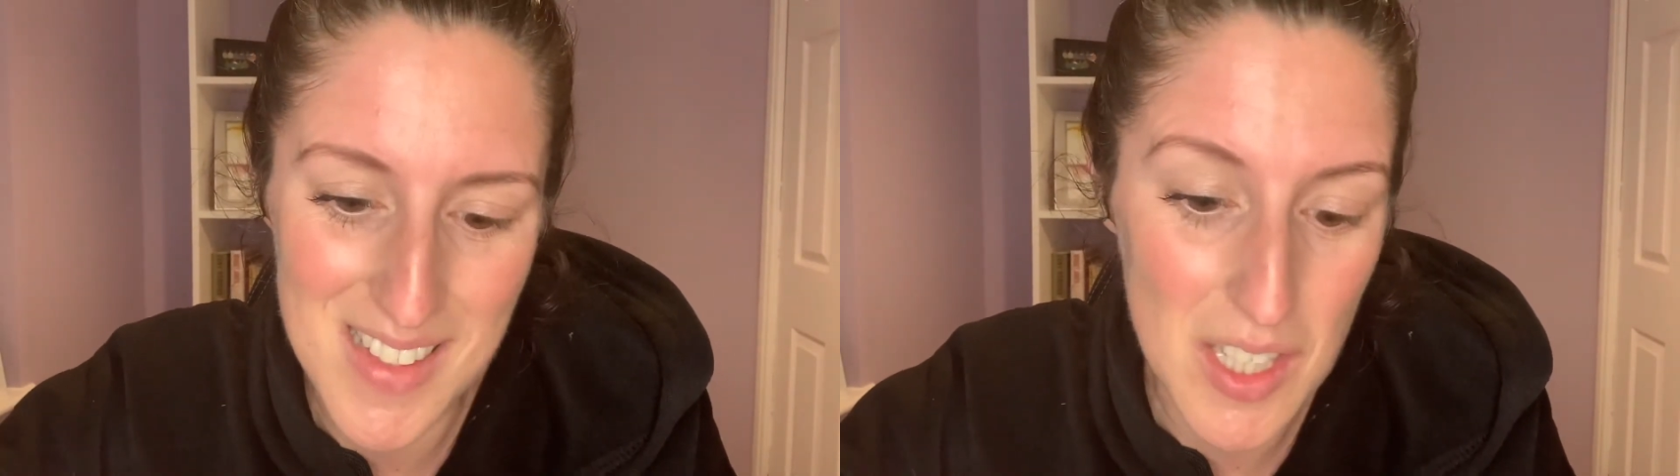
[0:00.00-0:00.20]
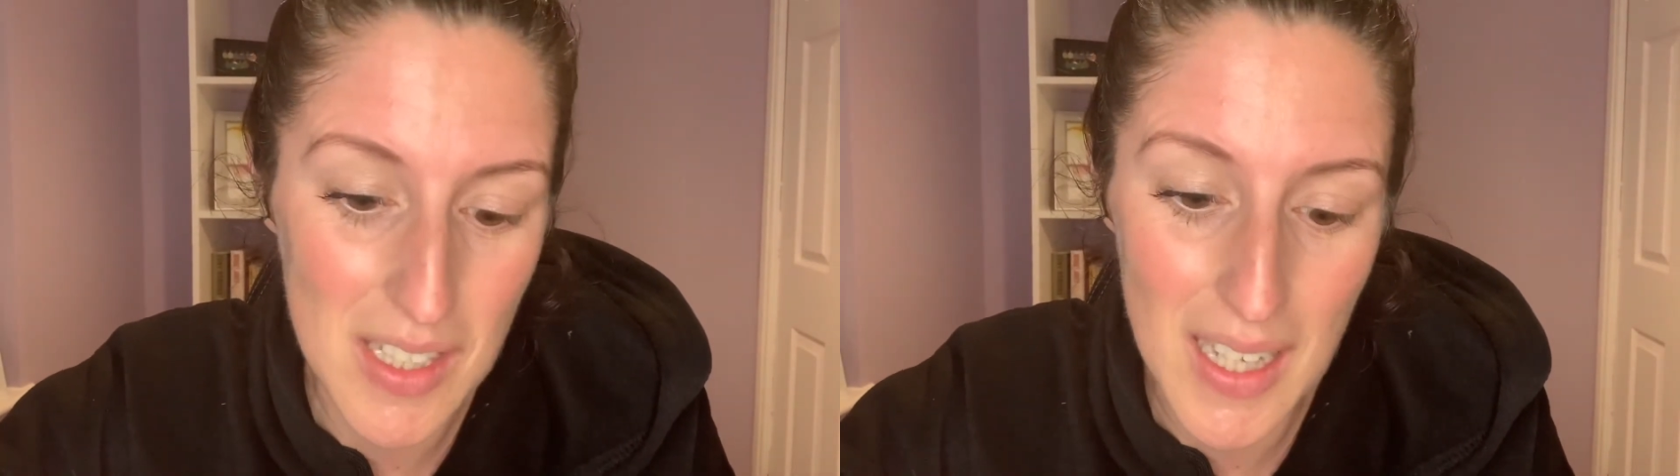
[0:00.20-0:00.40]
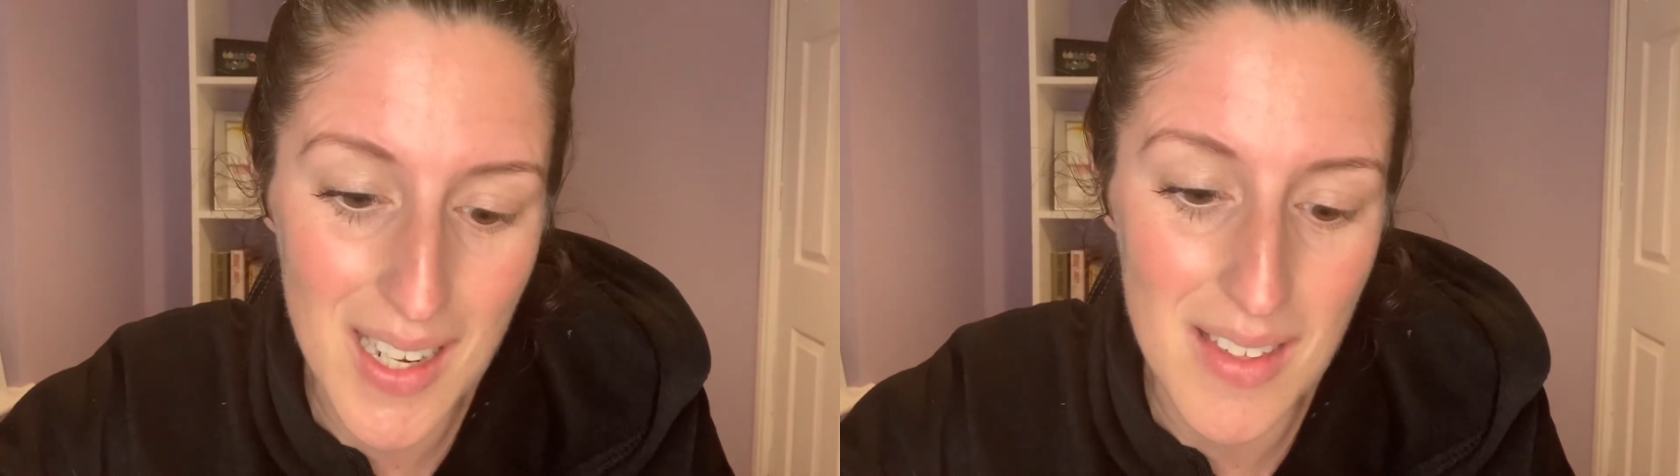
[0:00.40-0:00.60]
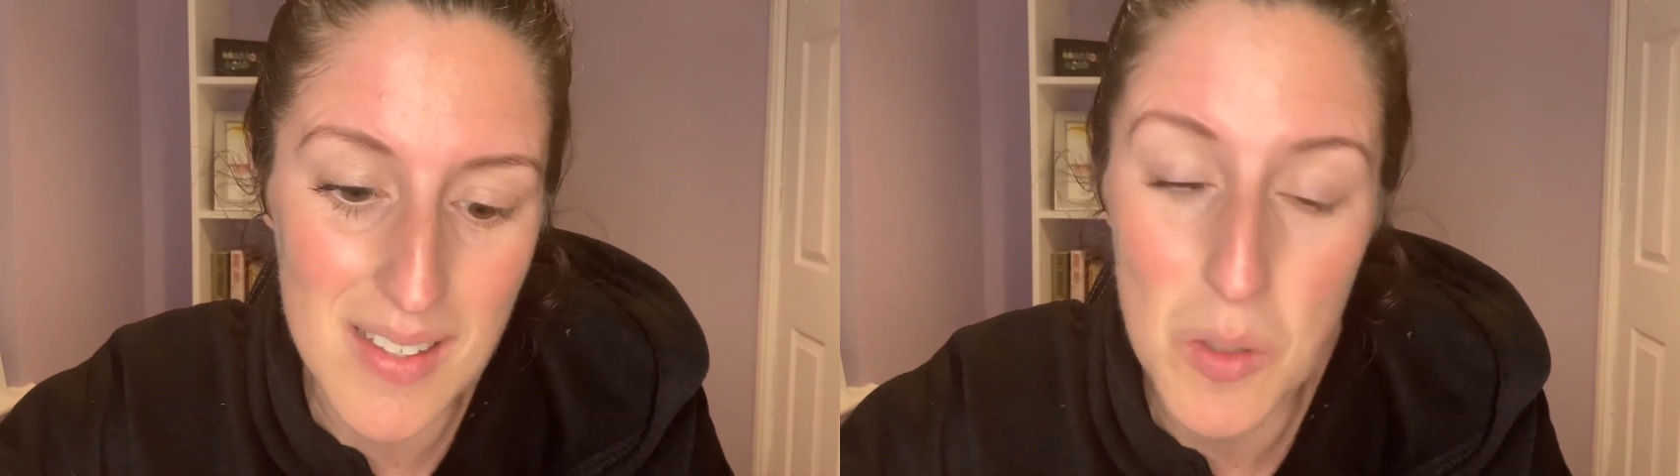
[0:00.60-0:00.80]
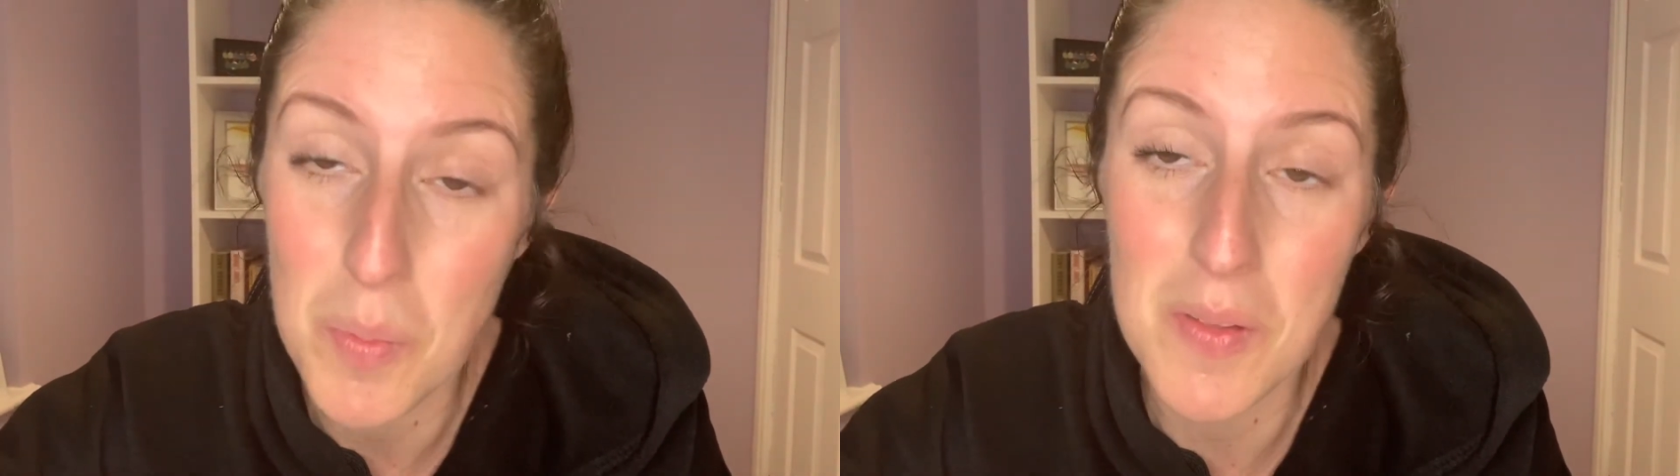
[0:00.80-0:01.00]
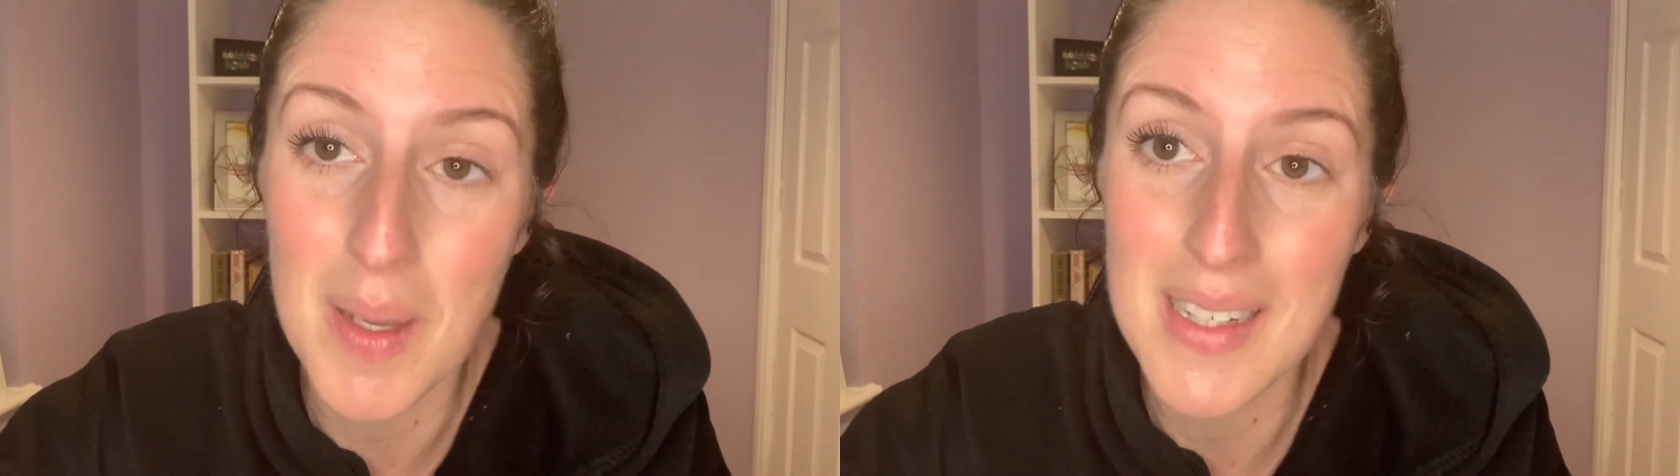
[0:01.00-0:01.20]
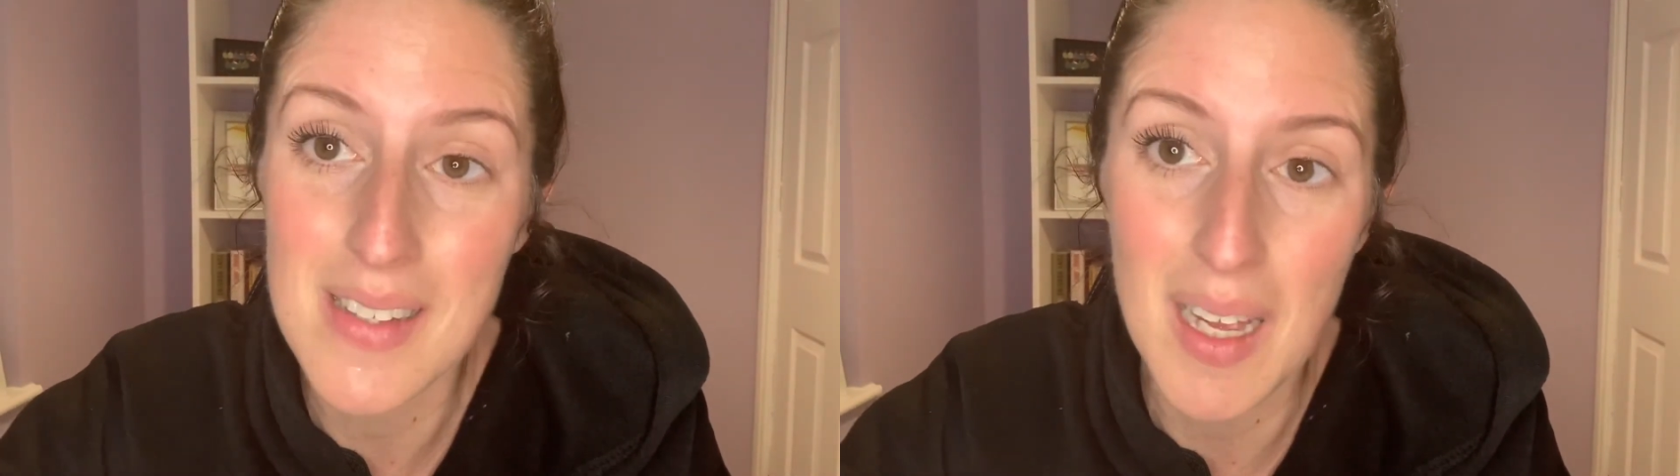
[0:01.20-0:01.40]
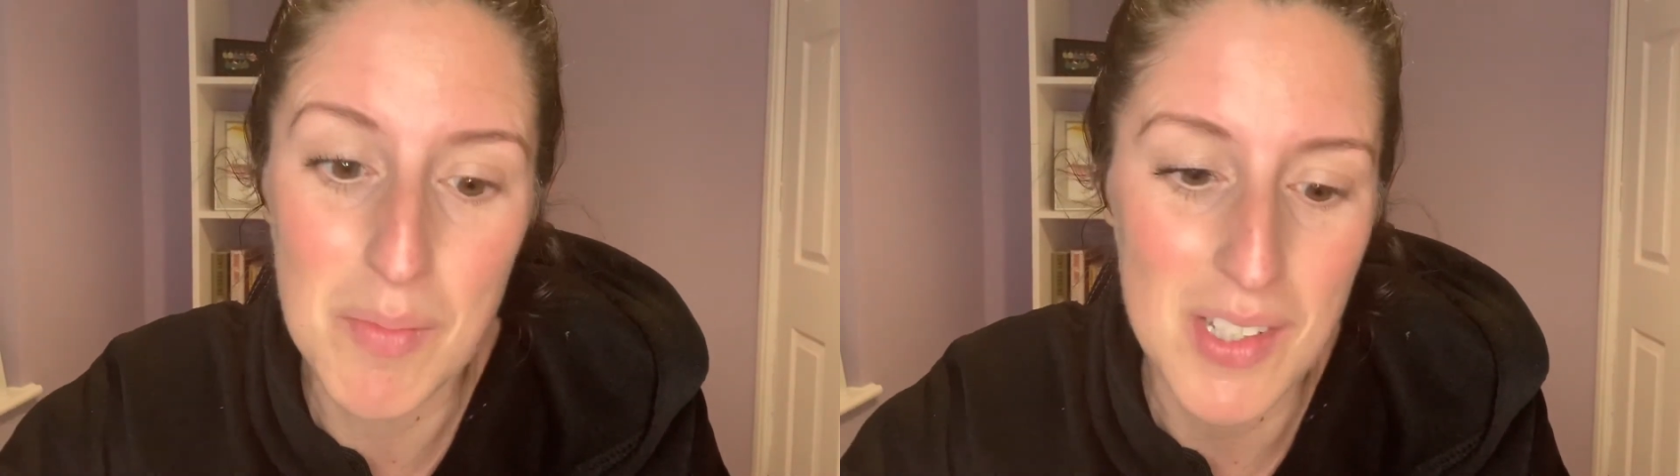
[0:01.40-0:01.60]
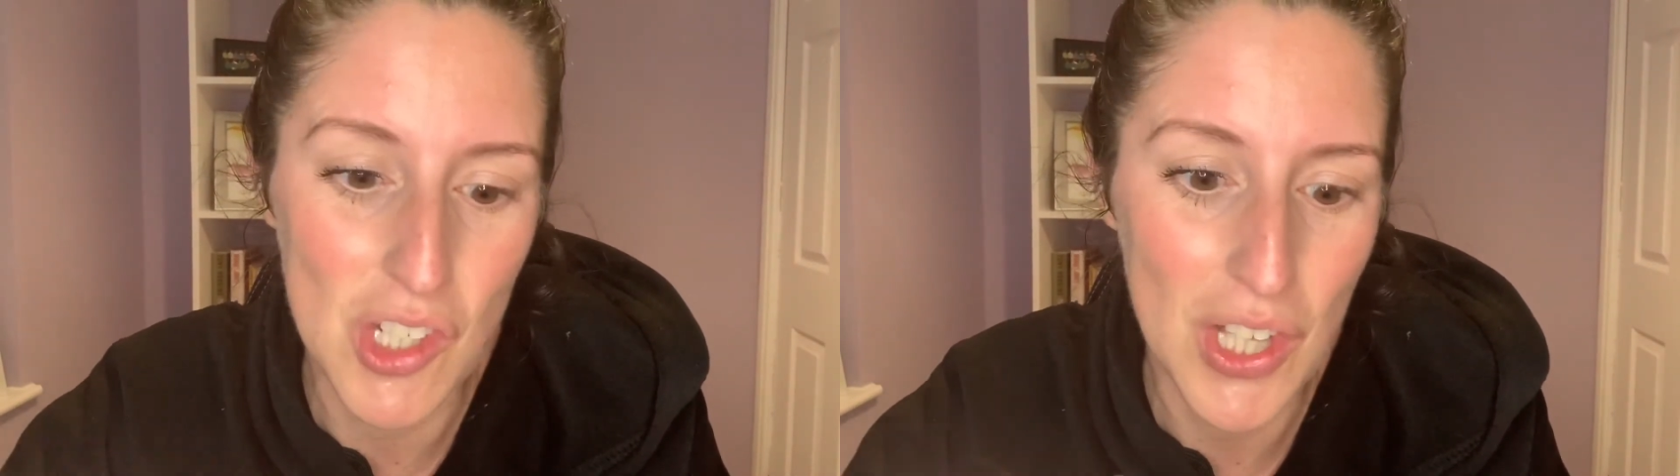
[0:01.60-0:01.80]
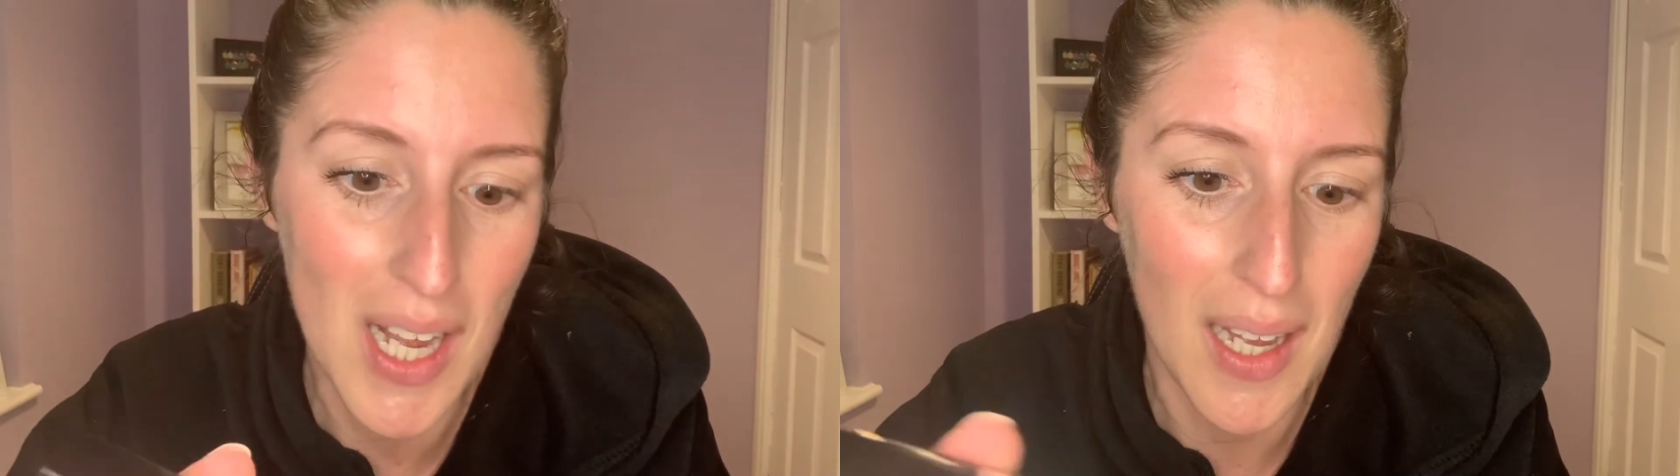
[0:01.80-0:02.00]
You can layer this up as many times as
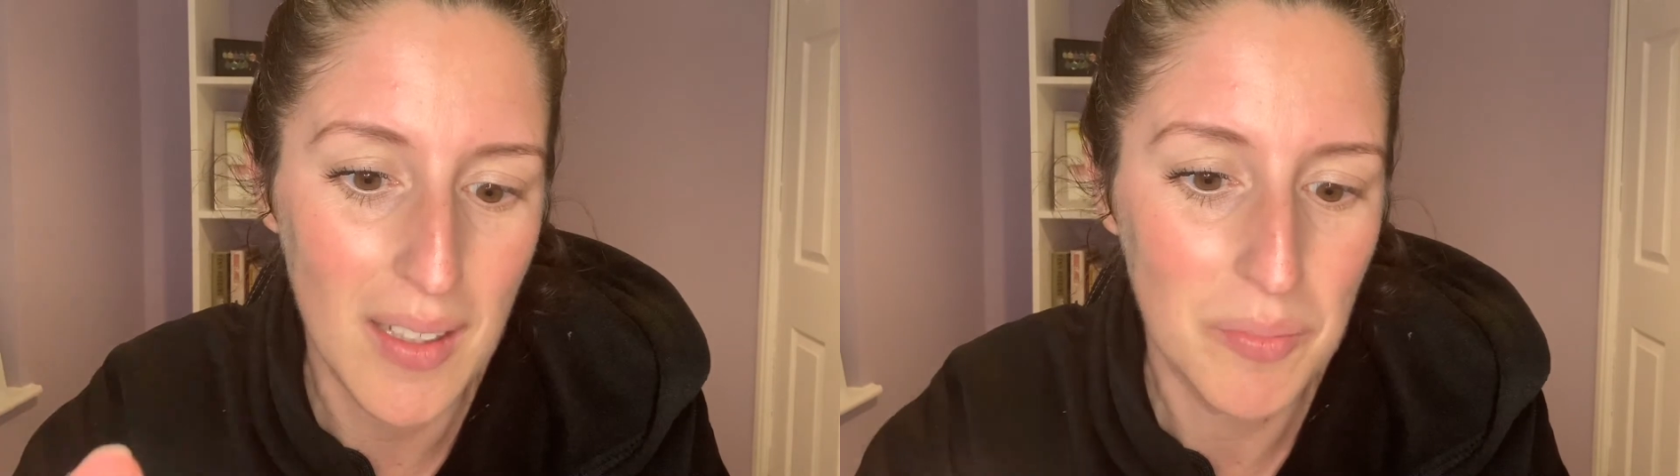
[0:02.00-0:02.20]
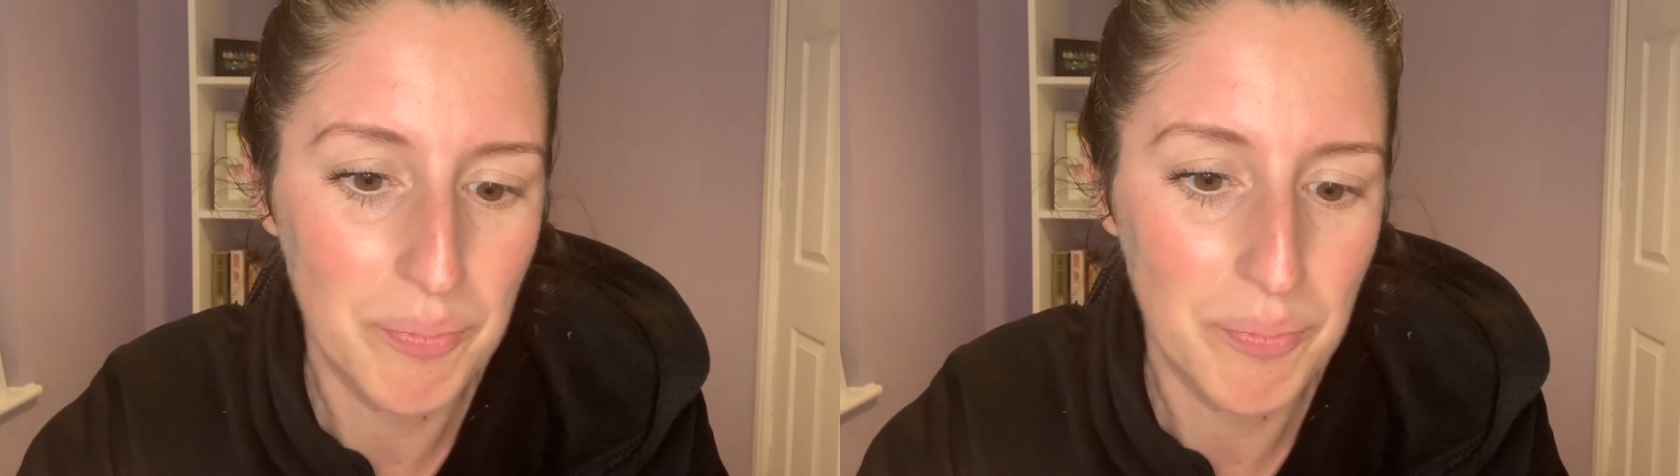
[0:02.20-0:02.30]
you like